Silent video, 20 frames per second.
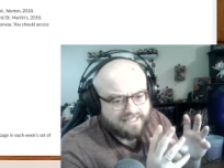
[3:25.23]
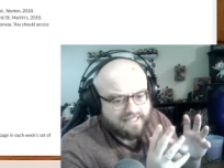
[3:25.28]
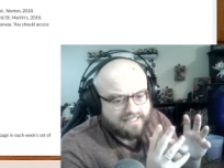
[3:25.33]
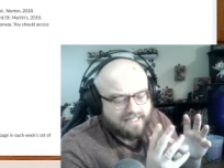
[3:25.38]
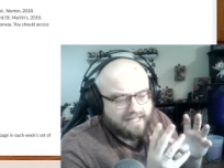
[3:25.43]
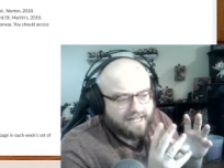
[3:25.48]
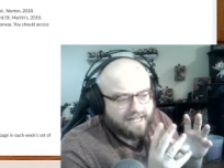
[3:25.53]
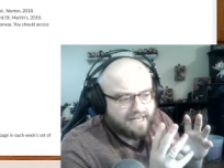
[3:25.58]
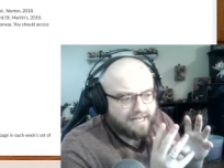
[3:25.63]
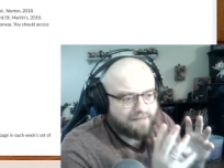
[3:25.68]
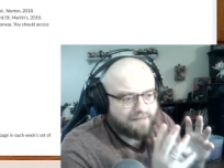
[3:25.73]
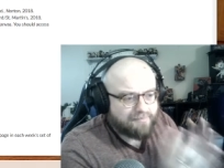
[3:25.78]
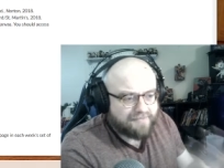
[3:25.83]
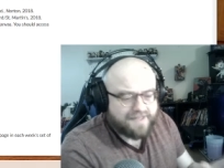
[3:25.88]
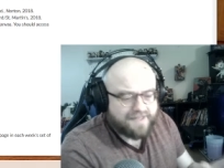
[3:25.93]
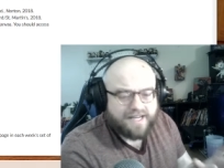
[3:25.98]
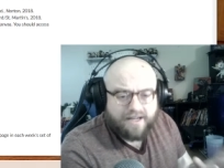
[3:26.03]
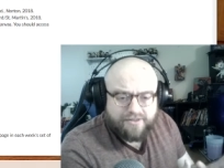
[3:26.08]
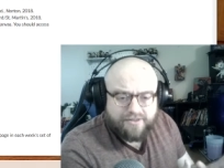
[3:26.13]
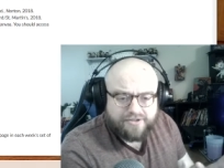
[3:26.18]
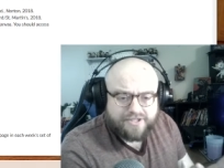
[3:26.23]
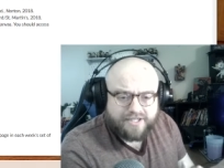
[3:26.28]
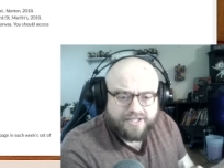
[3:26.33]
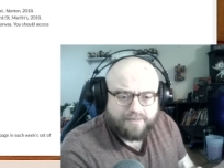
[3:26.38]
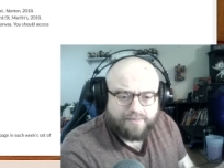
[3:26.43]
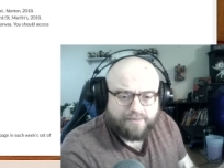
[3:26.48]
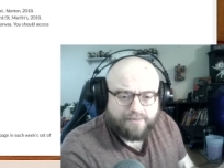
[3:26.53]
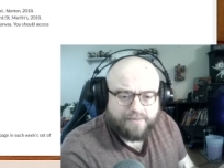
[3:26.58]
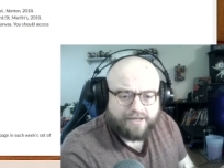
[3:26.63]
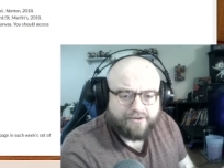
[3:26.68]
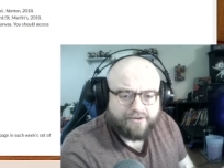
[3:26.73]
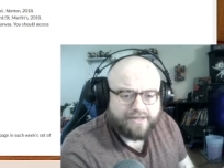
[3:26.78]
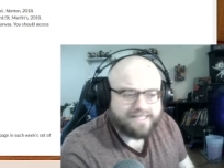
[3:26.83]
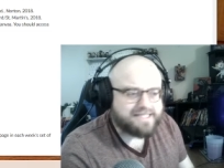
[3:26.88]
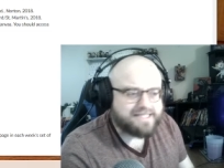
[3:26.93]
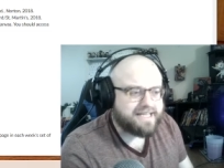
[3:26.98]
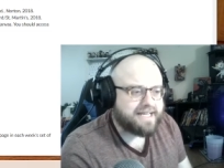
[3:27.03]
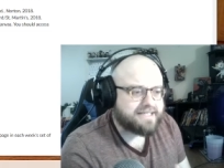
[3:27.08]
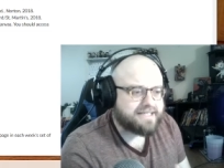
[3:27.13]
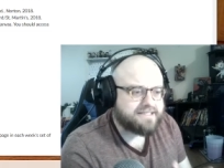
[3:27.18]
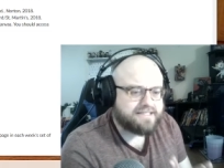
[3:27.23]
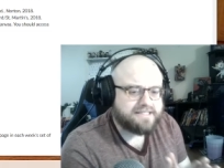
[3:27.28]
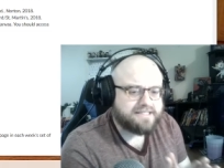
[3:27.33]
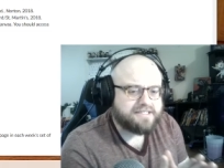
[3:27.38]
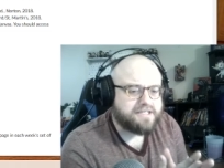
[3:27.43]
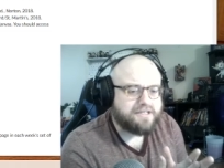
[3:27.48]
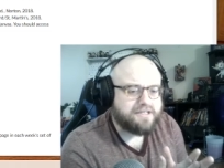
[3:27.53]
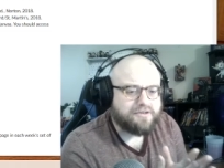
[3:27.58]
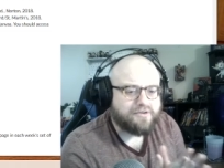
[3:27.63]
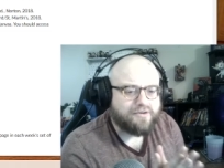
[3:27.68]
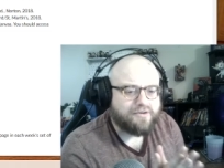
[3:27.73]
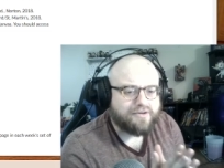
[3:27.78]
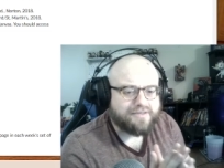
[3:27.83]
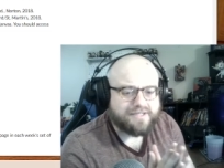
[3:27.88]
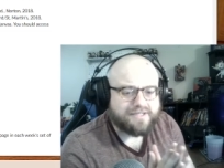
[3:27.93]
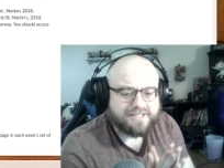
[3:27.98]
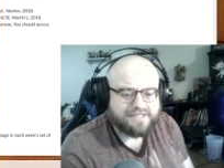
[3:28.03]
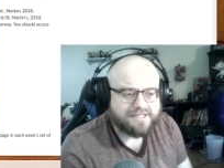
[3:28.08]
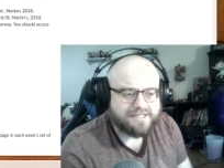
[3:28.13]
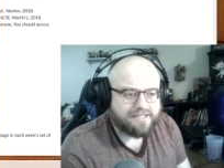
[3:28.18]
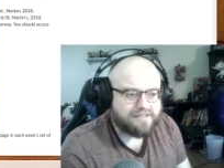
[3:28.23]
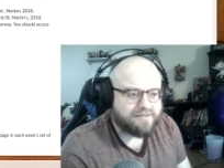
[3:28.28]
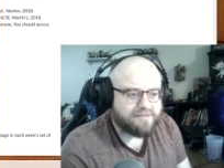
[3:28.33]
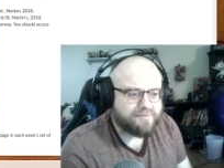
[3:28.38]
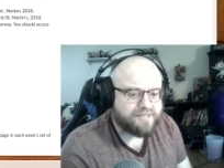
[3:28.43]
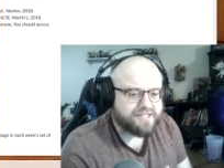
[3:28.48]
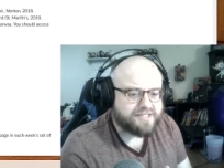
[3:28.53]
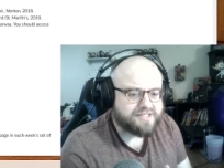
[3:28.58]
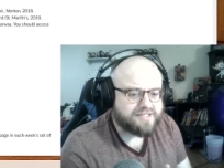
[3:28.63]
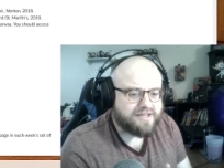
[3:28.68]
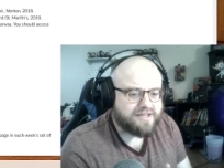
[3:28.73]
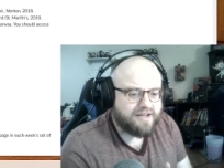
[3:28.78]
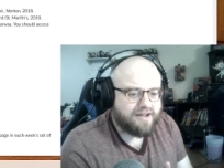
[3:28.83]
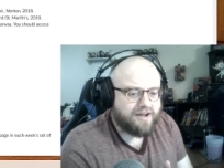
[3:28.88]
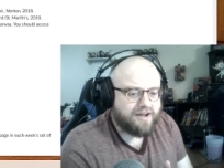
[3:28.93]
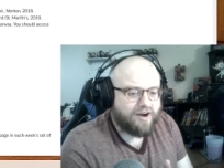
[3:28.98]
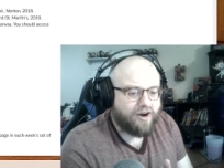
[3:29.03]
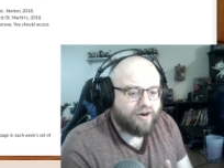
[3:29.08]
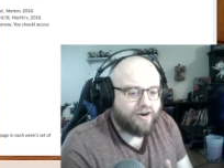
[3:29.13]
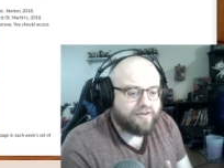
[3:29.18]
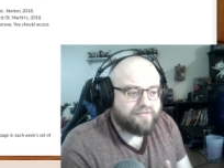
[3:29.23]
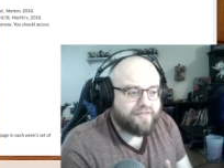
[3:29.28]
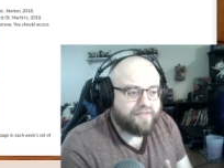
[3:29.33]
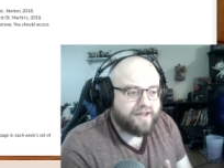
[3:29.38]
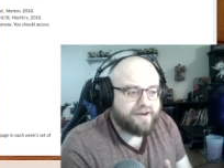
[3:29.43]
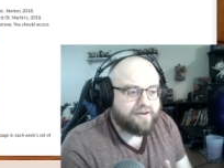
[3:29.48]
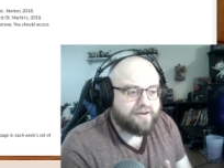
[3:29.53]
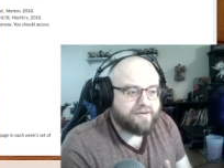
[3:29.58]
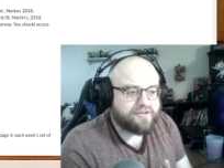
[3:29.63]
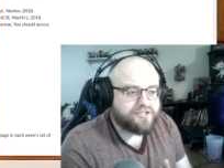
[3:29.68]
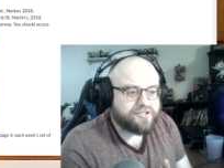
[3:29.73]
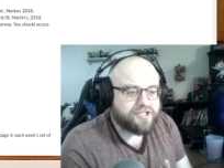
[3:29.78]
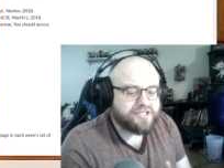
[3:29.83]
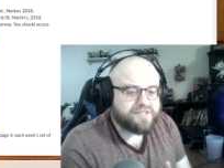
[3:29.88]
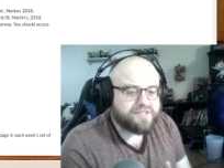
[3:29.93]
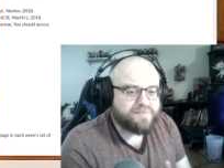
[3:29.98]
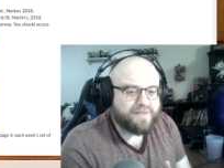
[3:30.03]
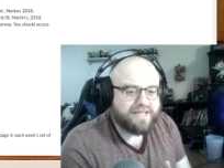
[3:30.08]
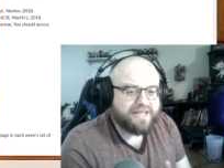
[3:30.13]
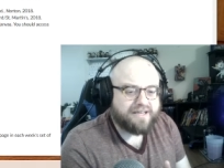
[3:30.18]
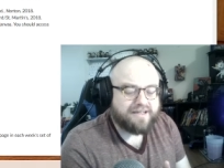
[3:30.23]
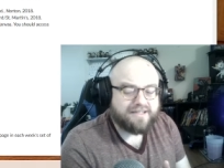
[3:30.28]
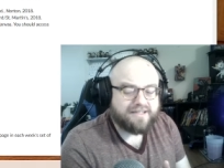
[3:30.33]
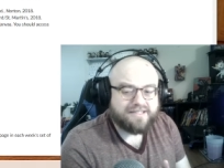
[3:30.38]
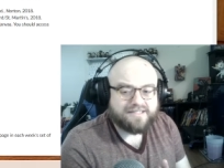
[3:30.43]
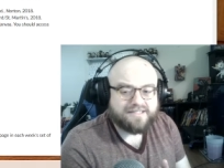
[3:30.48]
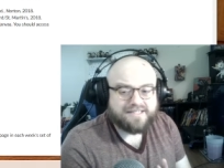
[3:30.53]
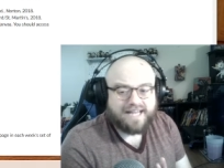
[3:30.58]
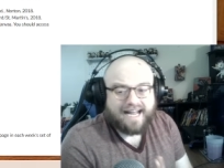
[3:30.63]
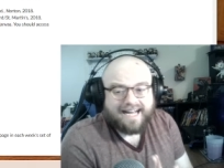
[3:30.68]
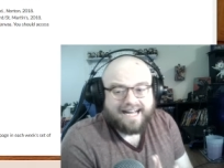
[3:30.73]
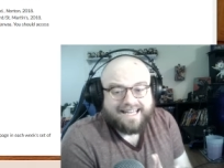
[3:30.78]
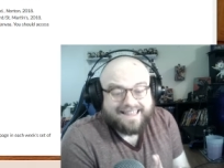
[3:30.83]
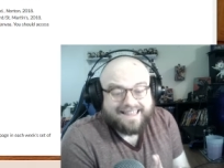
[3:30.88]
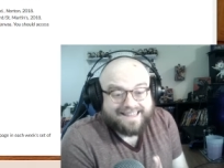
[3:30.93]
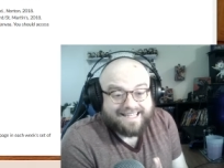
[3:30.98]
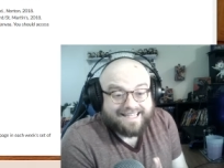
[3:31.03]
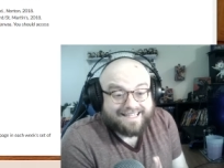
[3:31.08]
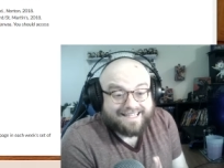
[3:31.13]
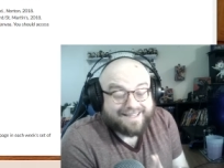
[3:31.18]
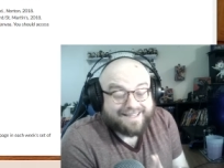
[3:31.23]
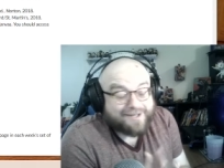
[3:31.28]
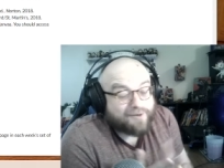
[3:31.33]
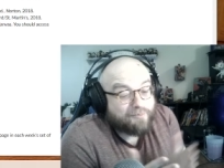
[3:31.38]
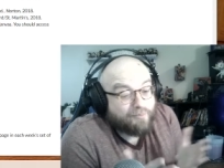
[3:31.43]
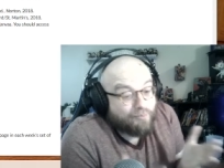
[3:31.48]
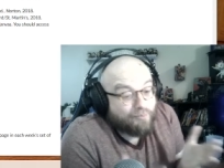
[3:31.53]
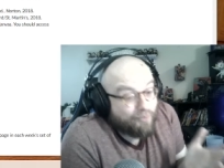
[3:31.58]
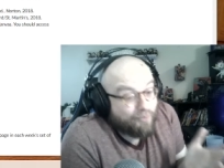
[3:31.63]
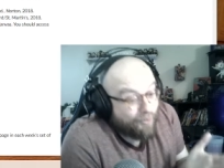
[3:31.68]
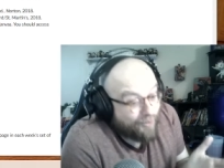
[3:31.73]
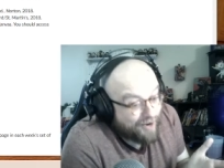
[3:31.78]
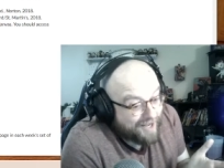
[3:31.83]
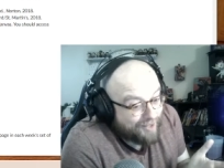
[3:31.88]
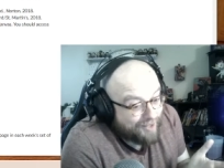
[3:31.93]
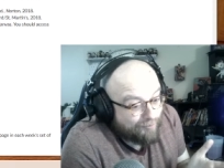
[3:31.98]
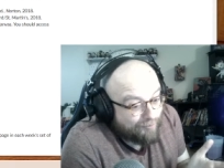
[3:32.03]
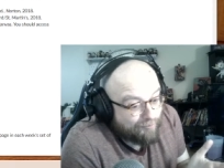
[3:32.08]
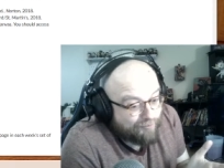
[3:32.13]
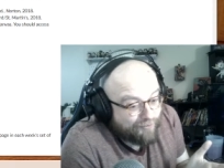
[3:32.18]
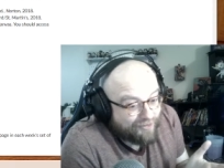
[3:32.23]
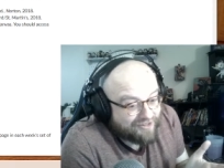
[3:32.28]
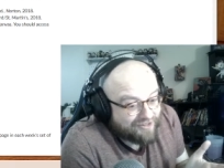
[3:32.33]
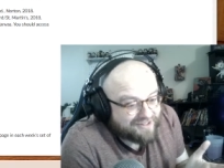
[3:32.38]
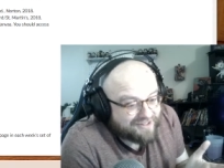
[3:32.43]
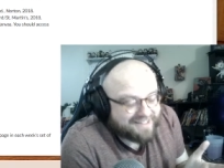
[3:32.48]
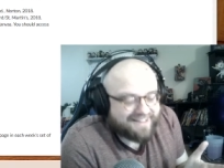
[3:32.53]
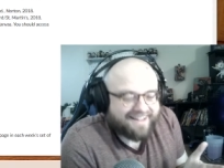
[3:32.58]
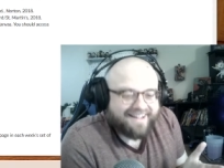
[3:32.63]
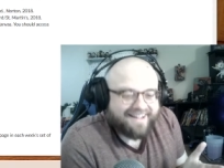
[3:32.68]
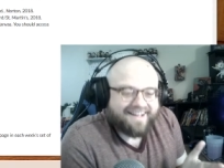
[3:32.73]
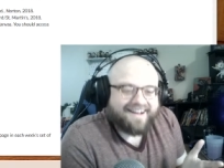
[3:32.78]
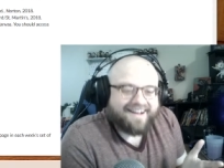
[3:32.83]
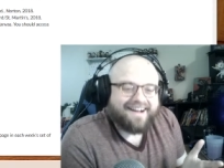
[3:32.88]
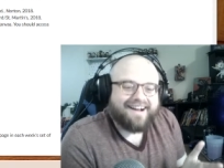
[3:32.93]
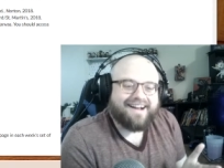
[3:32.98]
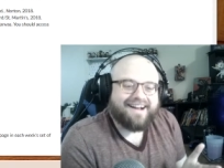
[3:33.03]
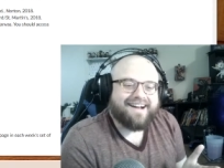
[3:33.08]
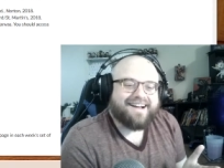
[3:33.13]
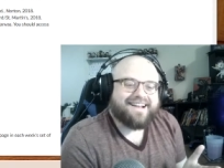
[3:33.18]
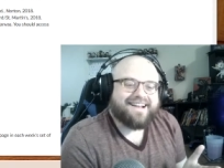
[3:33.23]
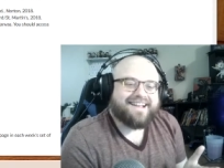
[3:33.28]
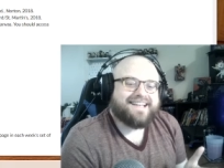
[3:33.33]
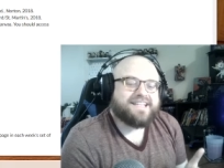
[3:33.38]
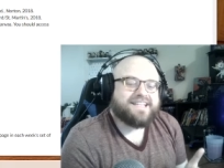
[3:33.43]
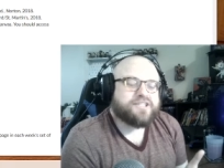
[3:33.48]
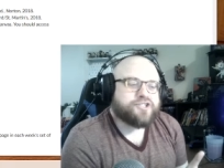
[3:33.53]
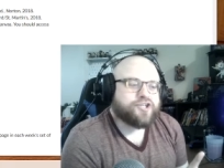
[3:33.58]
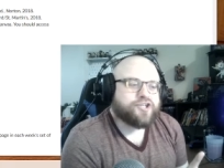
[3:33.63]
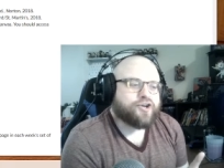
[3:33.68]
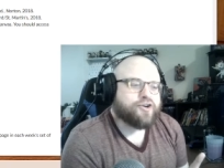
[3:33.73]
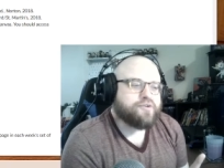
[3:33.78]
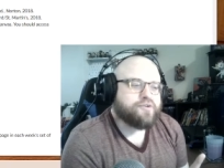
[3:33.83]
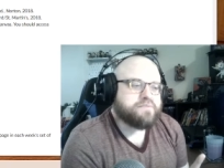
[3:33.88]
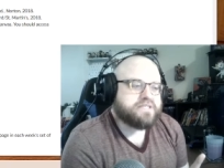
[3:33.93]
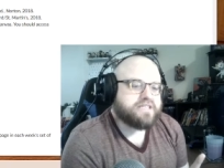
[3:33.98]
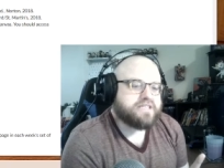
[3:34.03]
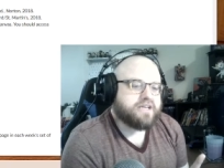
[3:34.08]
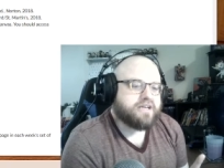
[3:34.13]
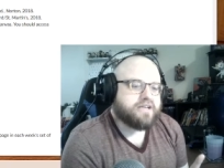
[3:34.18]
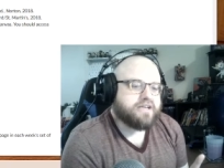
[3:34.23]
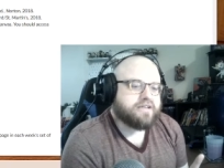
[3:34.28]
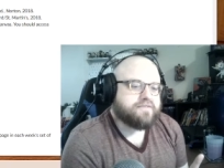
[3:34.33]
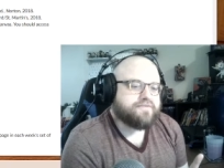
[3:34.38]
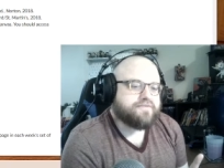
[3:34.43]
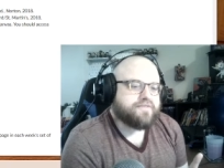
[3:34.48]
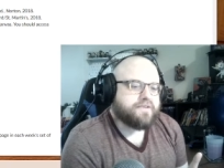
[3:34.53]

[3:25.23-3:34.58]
The other supplementary texts here on the syllabus are there just because I think they're more helpful in terms of